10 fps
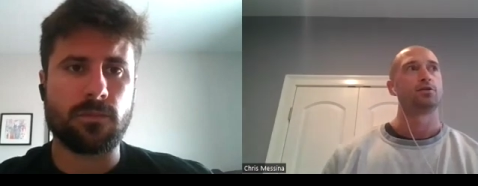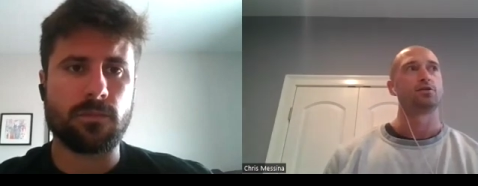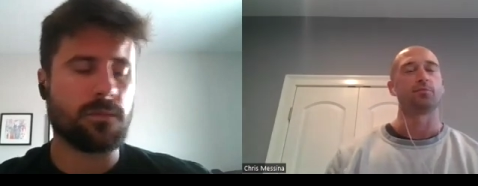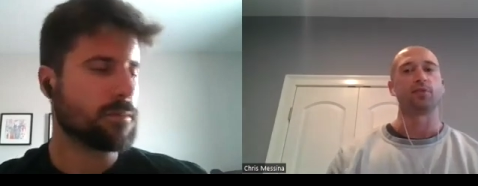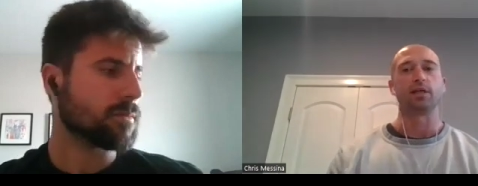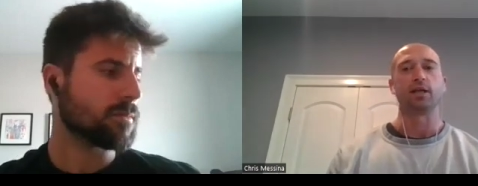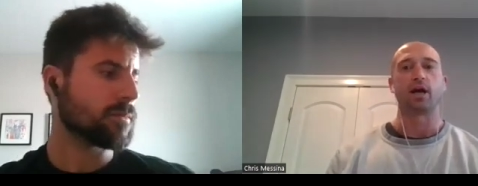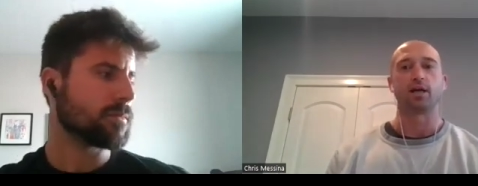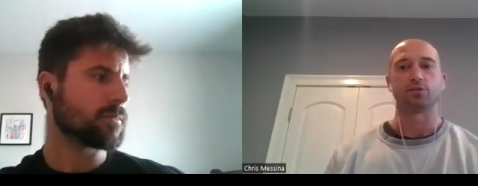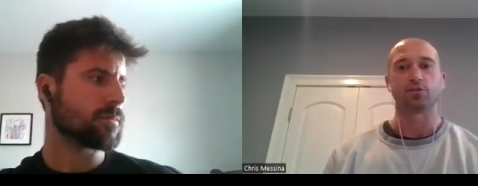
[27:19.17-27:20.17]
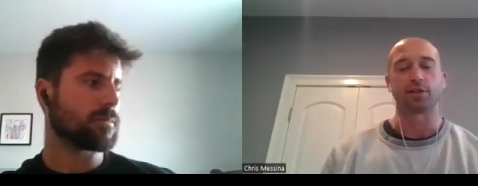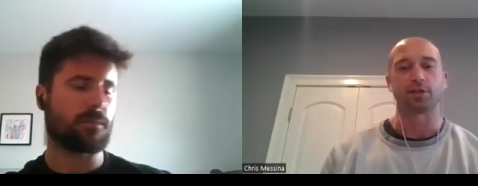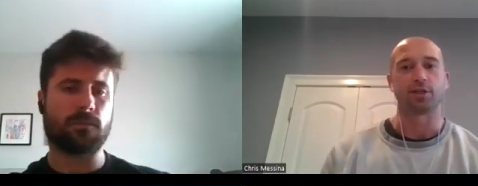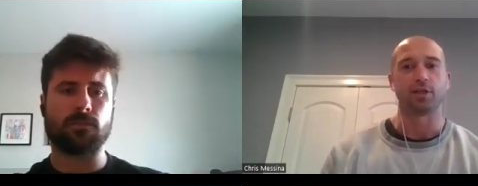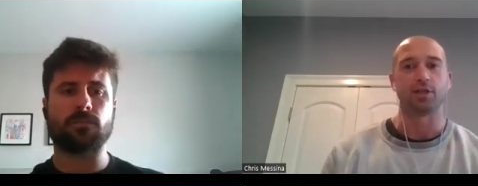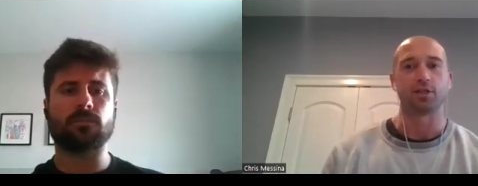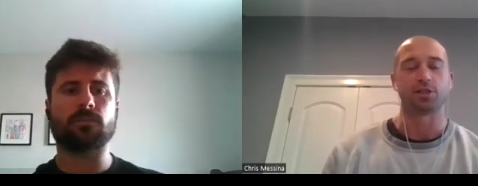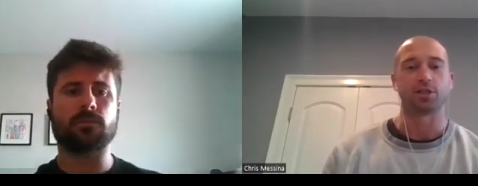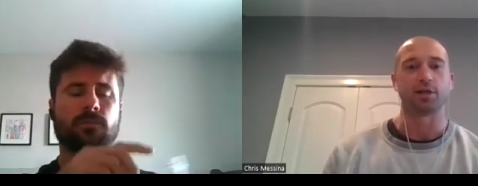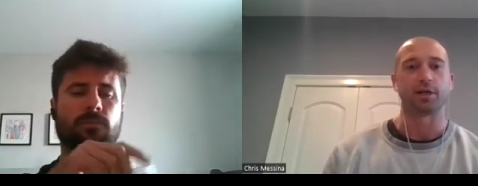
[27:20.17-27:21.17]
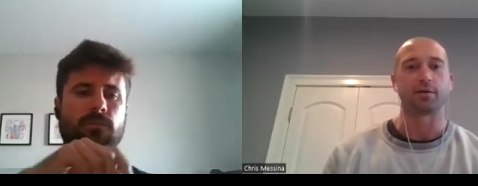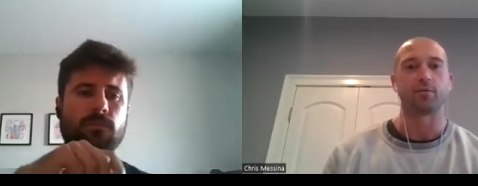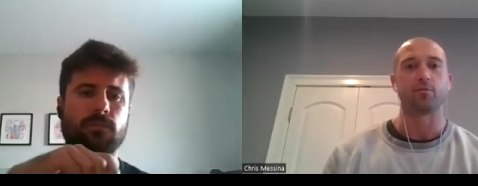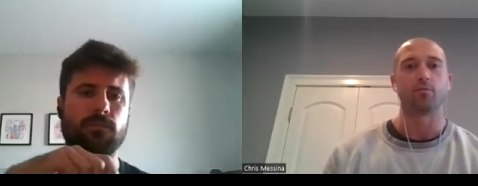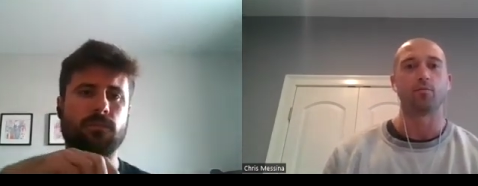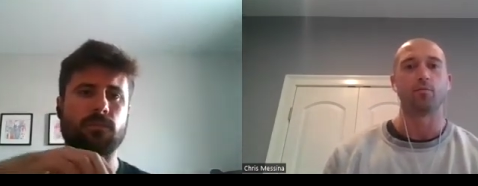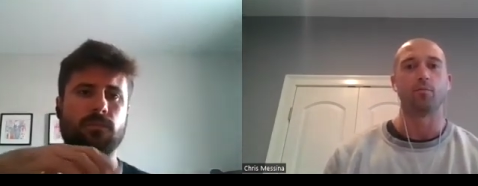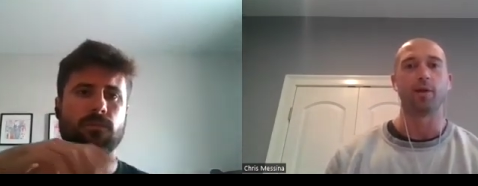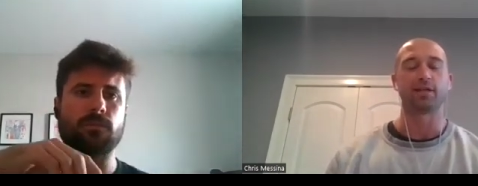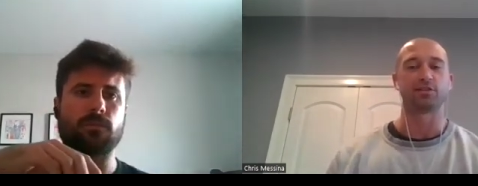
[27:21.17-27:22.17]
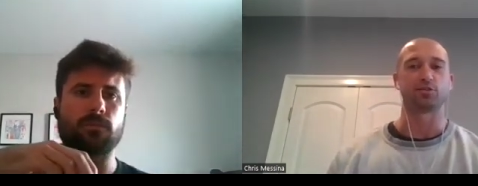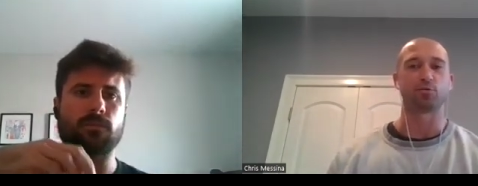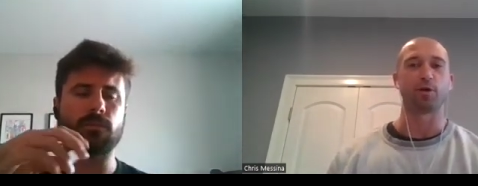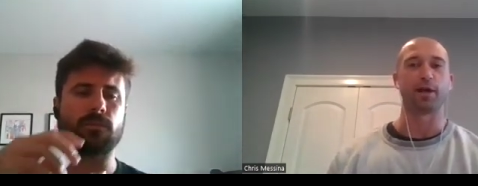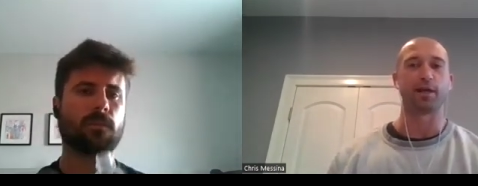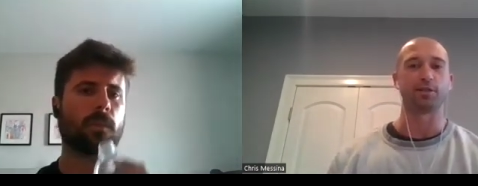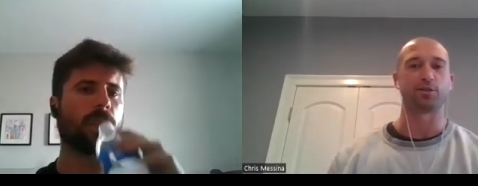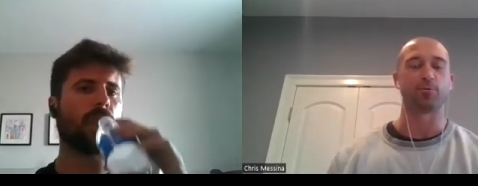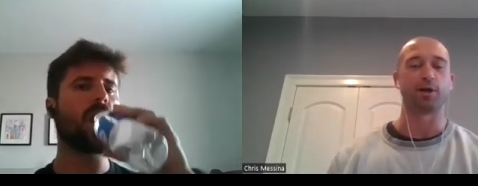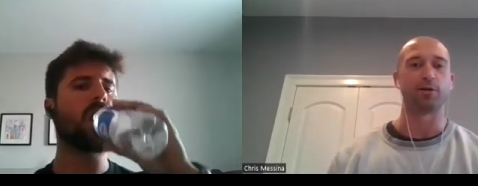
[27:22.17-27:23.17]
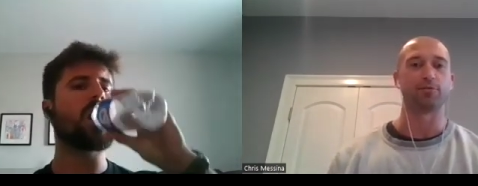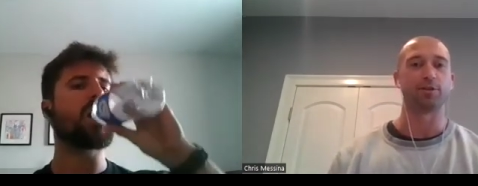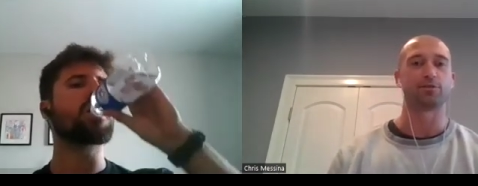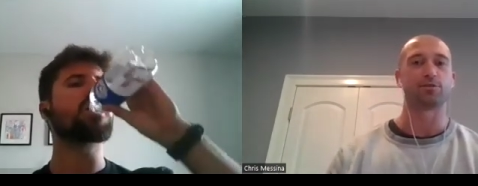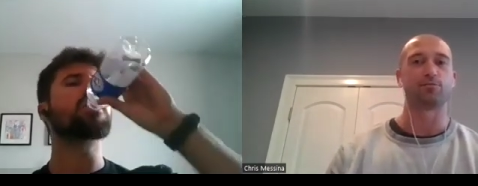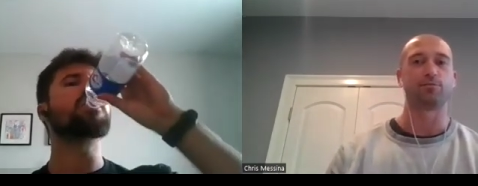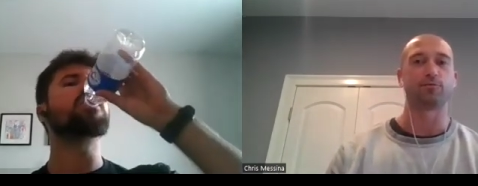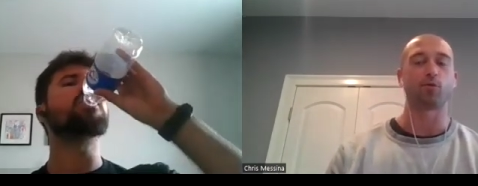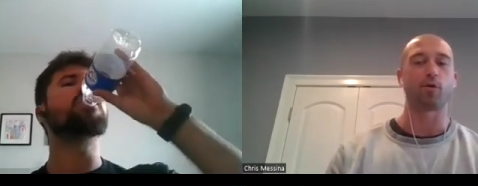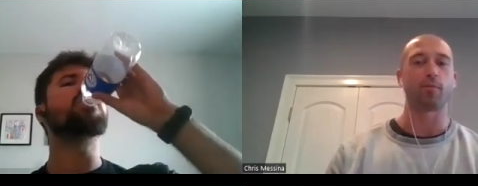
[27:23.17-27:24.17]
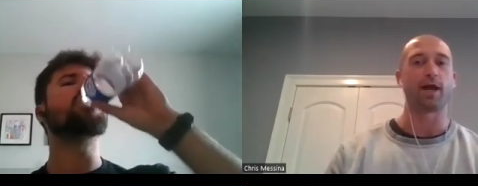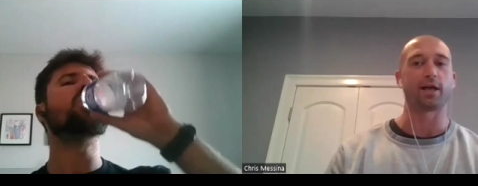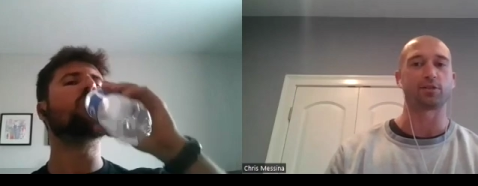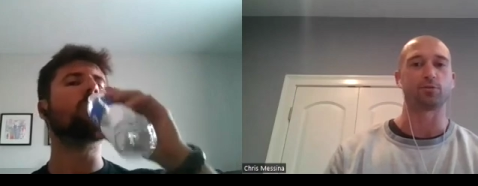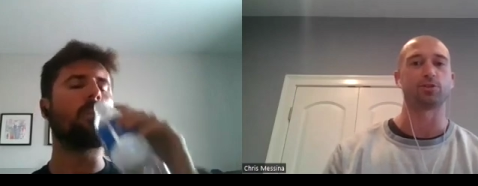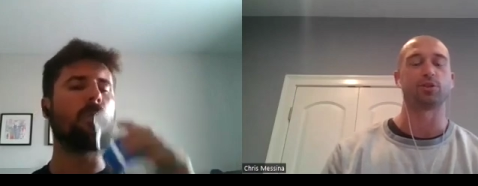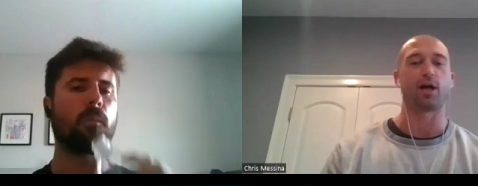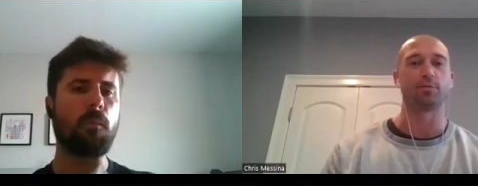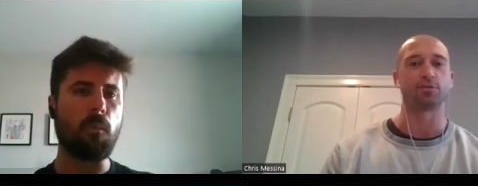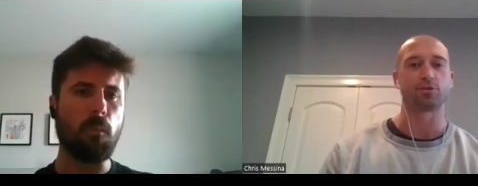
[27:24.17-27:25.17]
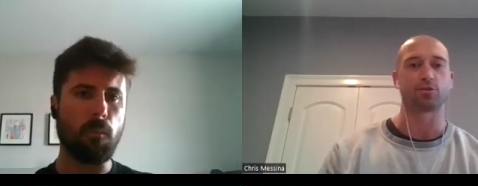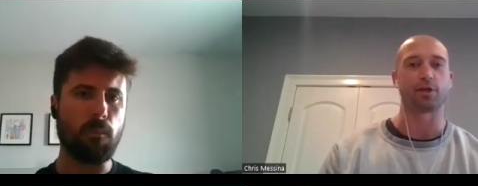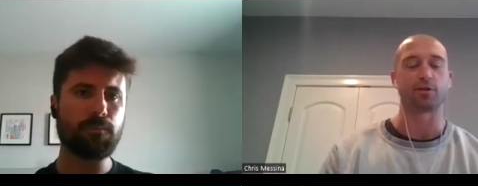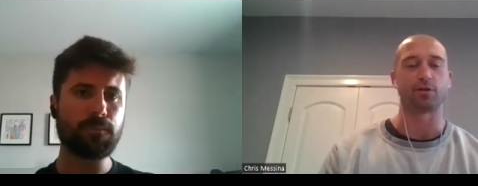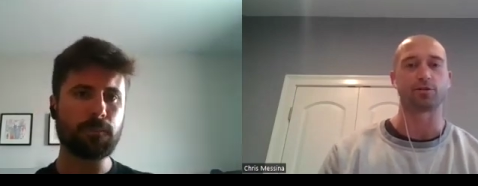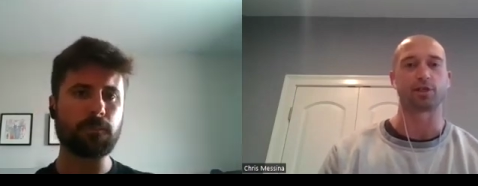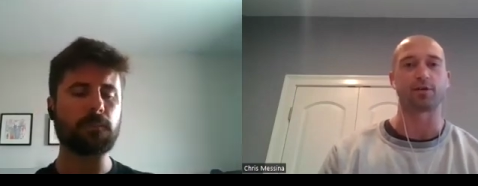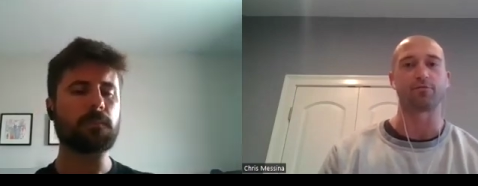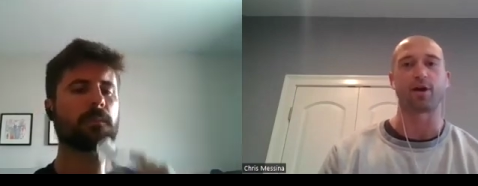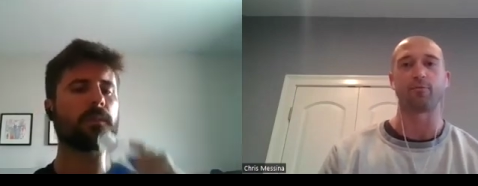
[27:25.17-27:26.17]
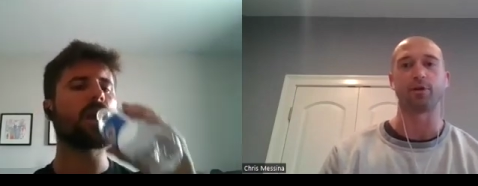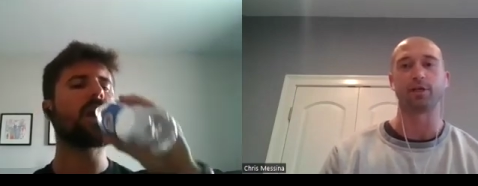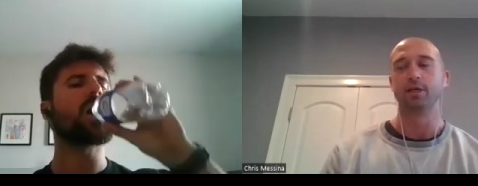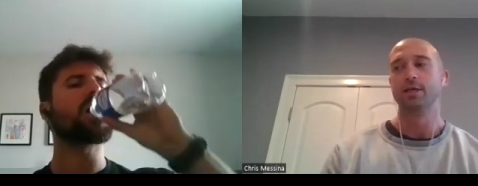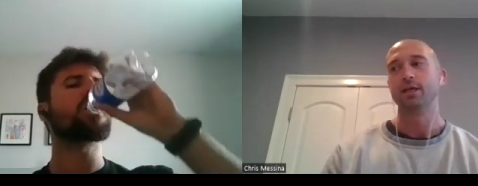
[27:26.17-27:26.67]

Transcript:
Speaker 1: something non-strength and conditioning like makes its way into relevance for my actual job as a strength coach. Like if I read,